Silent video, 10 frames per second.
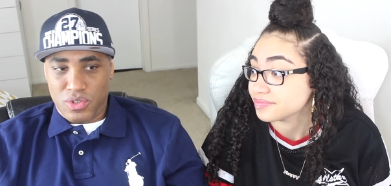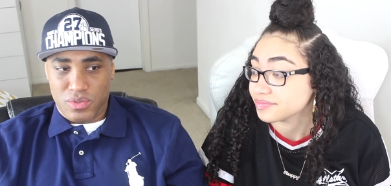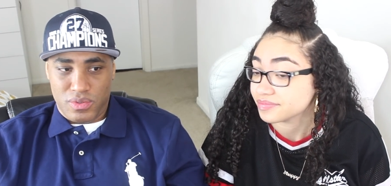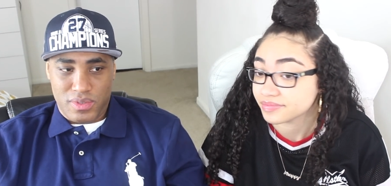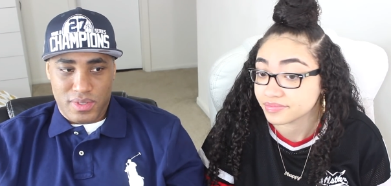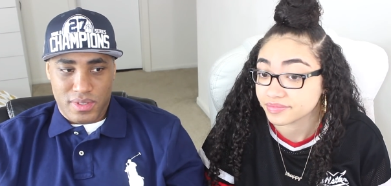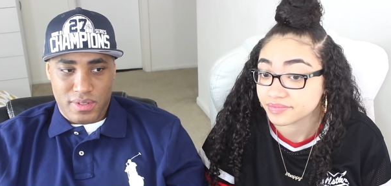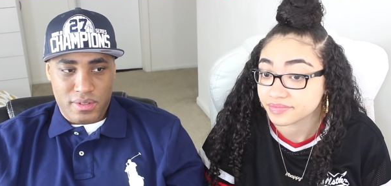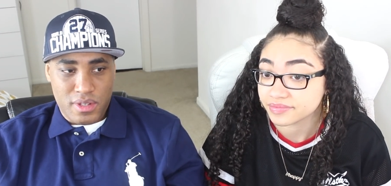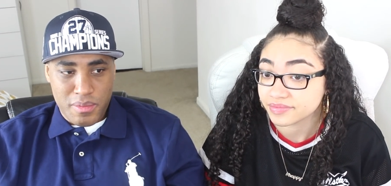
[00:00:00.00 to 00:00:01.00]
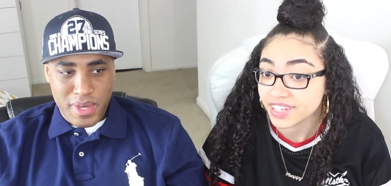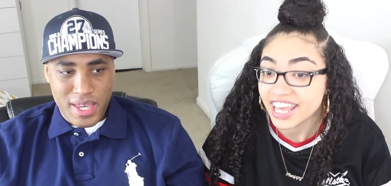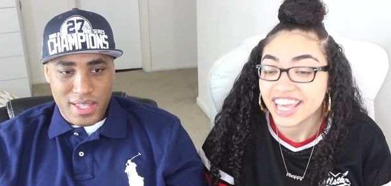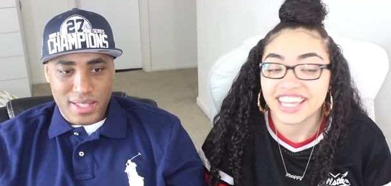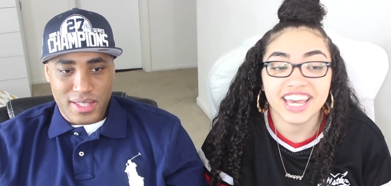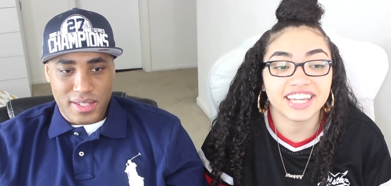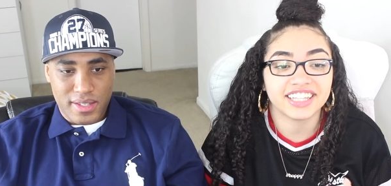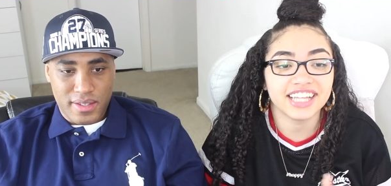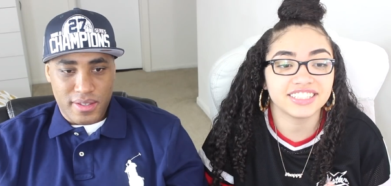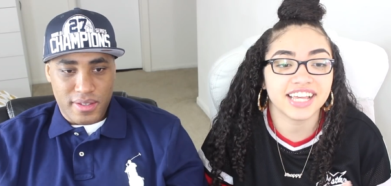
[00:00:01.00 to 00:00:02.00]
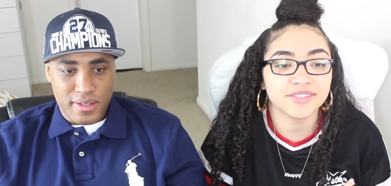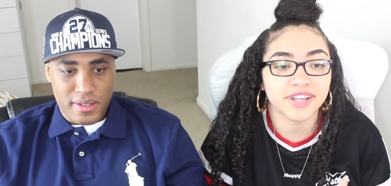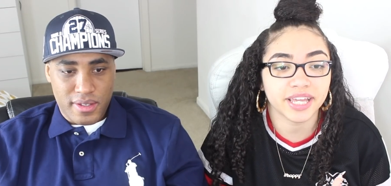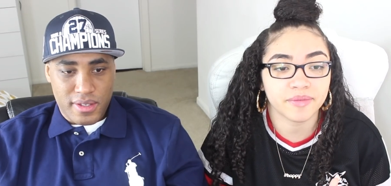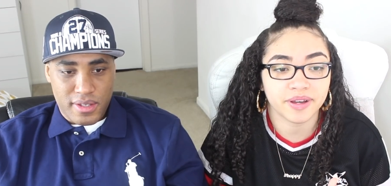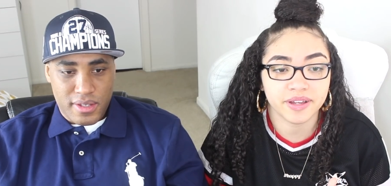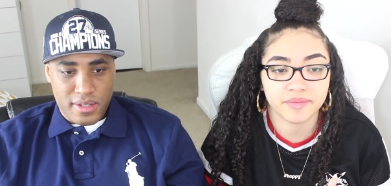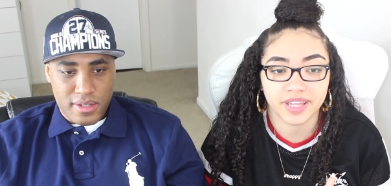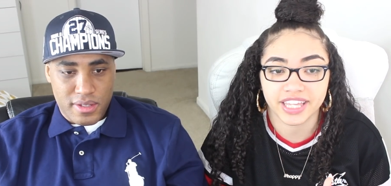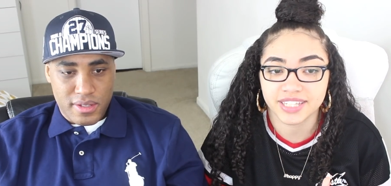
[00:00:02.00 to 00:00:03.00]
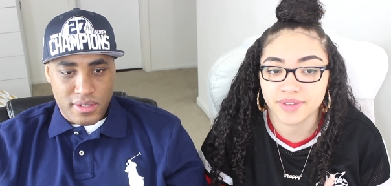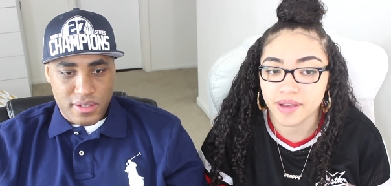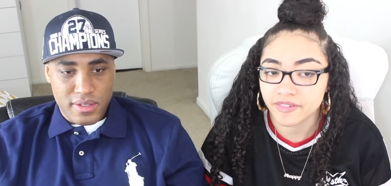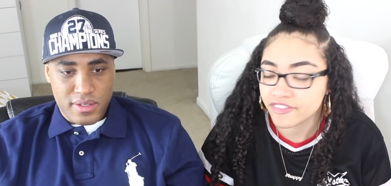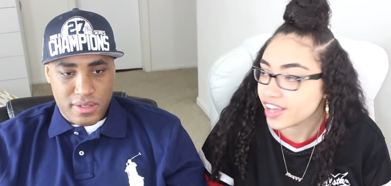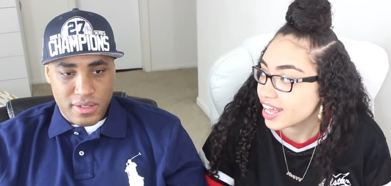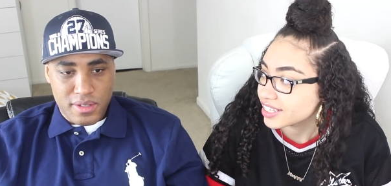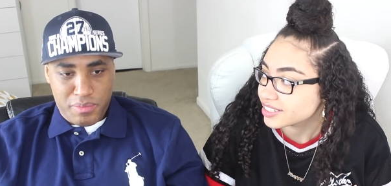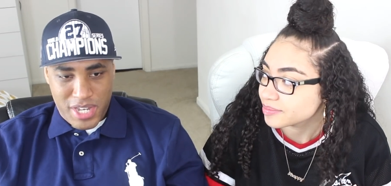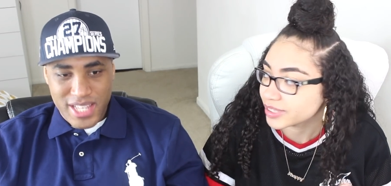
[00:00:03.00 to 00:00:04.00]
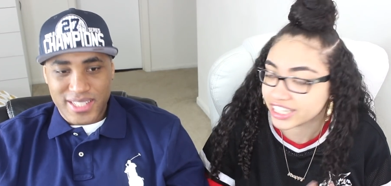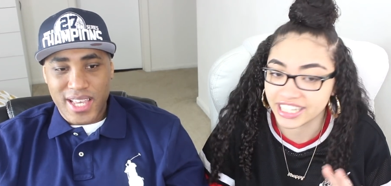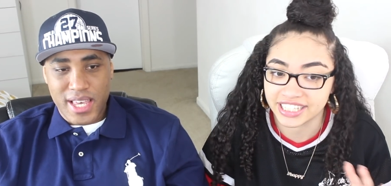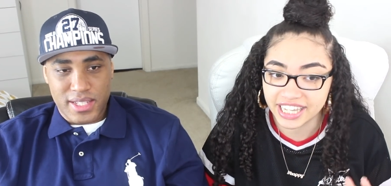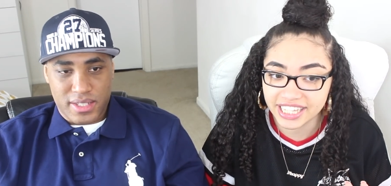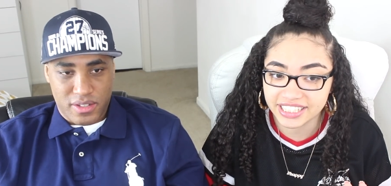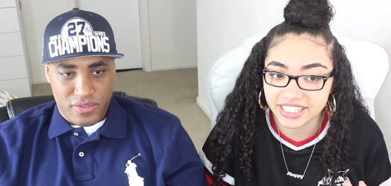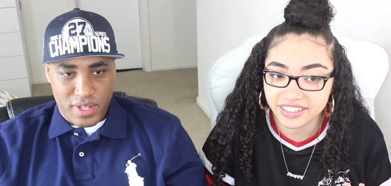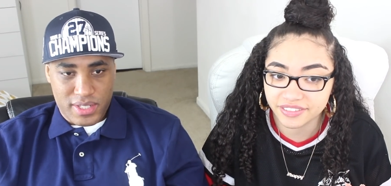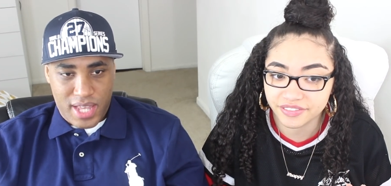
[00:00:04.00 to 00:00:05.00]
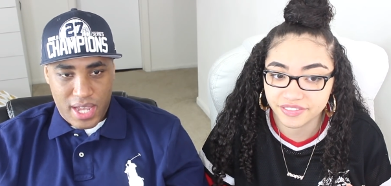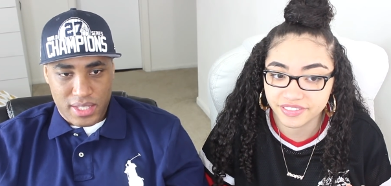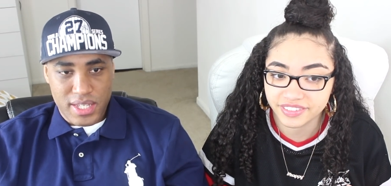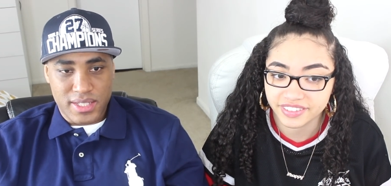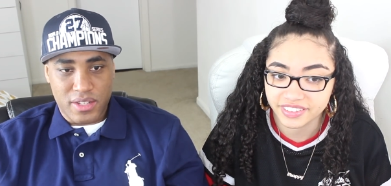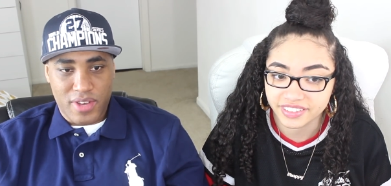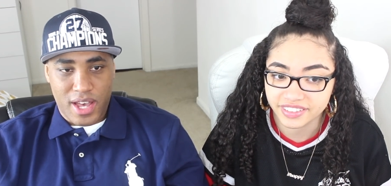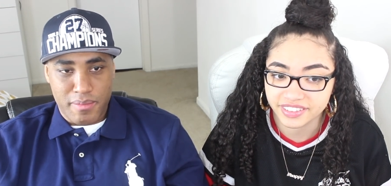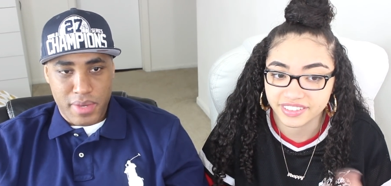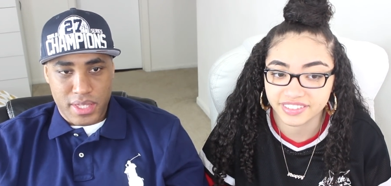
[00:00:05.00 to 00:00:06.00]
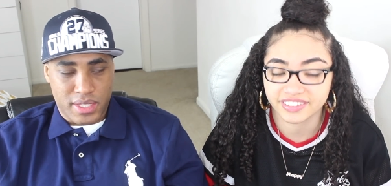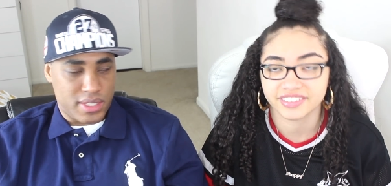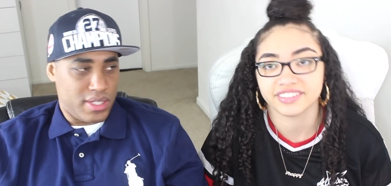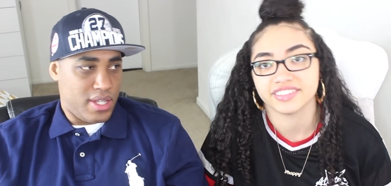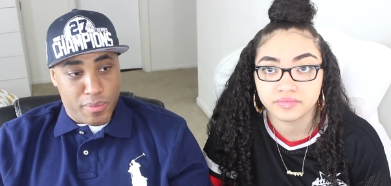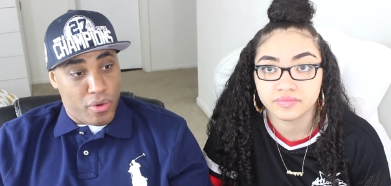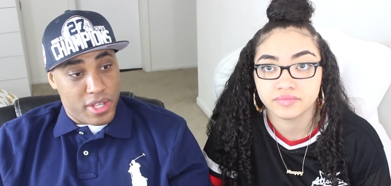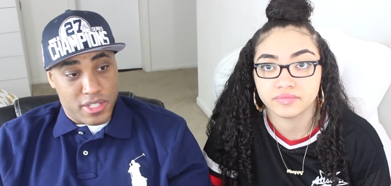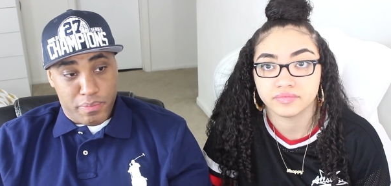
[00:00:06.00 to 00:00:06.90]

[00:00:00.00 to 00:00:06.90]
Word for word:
Speaker 1: though. You know what I mean? Yeah, that's what I like about him. Like he's rapping fast,
Speaker 2: but then he's saying stuff. Exactly, his stuff got meanings. The boy's